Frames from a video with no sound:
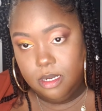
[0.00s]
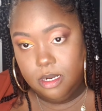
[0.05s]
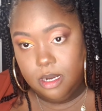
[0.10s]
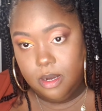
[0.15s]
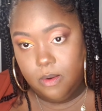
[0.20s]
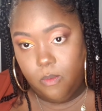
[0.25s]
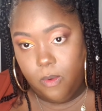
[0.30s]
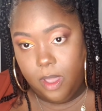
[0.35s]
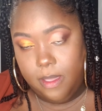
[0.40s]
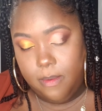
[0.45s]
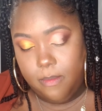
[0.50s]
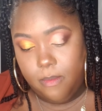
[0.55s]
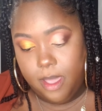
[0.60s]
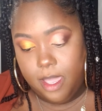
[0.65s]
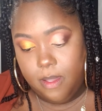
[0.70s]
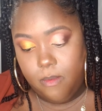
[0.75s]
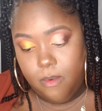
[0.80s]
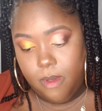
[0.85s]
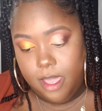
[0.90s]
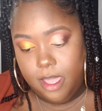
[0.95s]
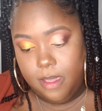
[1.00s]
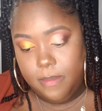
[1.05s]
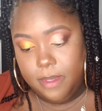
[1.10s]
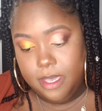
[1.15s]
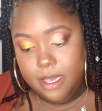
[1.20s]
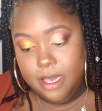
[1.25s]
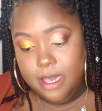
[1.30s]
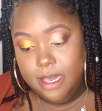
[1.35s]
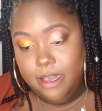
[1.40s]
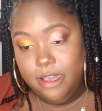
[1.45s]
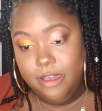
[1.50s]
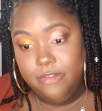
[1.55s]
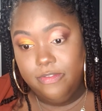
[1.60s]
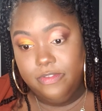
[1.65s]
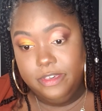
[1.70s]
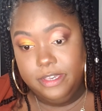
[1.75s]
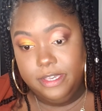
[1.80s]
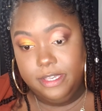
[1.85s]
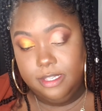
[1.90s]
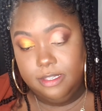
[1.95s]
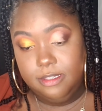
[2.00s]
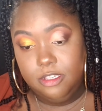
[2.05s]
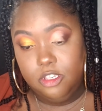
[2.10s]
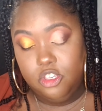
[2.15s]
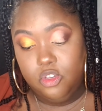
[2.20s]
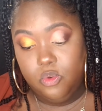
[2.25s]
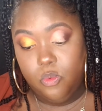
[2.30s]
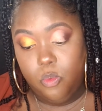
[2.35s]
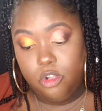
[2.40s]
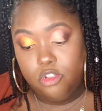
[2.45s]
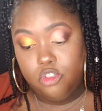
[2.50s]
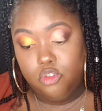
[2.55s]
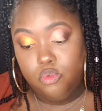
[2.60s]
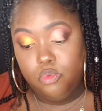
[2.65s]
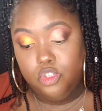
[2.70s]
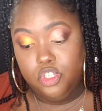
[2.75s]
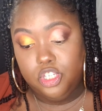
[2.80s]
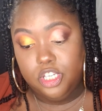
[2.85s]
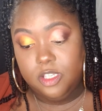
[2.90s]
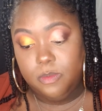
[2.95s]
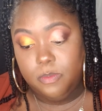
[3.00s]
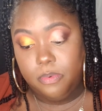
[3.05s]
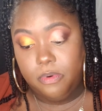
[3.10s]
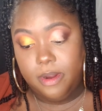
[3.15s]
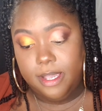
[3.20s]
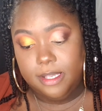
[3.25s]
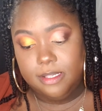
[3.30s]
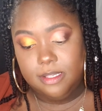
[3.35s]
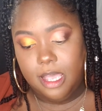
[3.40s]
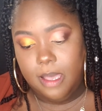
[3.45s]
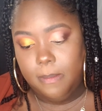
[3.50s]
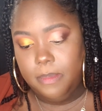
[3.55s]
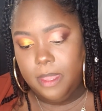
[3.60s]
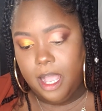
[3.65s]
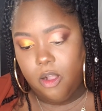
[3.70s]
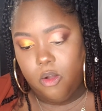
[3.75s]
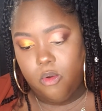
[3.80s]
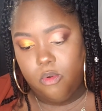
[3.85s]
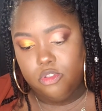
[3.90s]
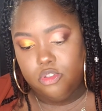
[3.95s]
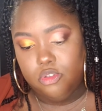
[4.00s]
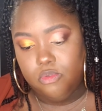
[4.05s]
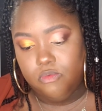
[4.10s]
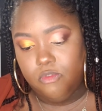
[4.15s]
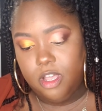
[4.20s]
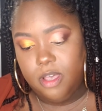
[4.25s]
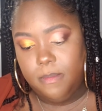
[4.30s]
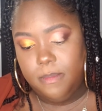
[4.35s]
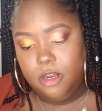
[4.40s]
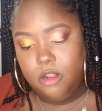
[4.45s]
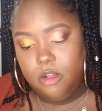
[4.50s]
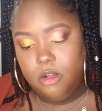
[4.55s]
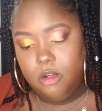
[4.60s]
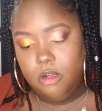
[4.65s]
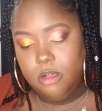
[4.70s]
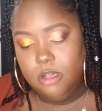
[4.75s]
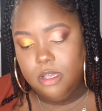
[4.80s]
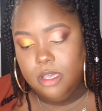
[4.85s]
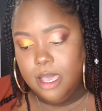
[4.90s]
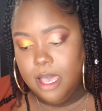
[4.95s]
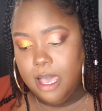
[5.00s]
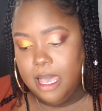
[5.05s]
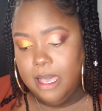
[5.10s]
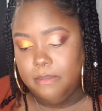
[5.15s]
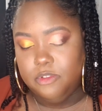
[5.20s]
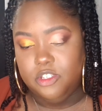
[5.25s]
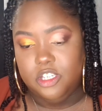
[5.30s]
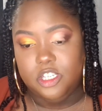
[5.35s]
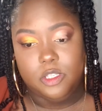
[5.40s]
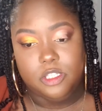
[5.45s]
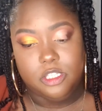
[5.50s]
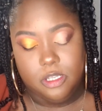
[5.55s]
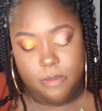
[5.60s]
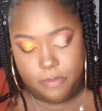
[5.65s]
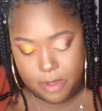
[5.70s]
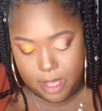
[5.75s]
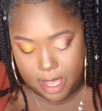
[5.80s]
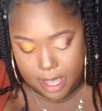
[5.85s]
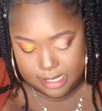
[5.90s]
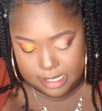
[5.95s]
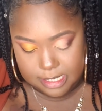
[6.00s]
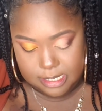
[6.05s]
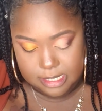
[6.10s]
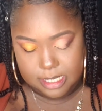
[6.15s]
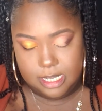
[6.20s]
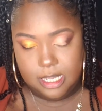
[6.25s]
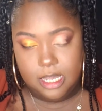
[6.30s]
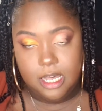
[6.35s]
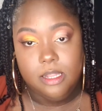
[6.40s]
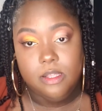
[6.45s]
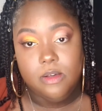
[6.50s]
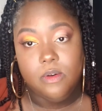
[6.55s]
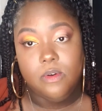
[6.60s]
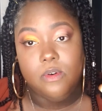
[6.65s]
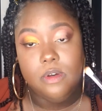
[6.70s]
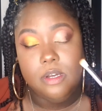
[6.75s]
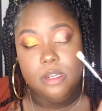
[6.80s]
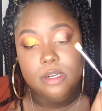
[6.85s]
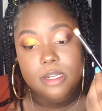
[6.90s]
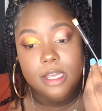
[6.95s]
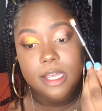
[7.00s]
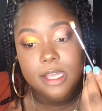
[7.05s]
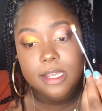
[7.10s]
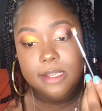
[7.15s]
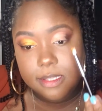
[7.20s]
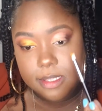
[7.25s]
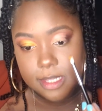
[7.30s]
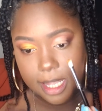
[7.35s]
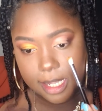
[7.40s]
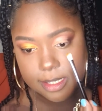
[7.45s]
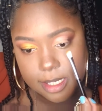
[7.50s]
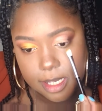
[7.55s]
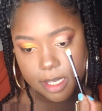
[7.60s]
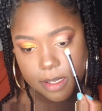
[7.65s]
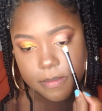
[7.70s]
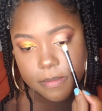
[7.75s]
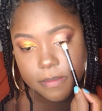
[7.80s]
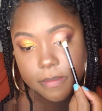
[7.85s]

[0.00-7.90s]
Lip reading: Wipe. This you want to just press. I'm not going to rub it all. I'm just depositing the color on, and that's it.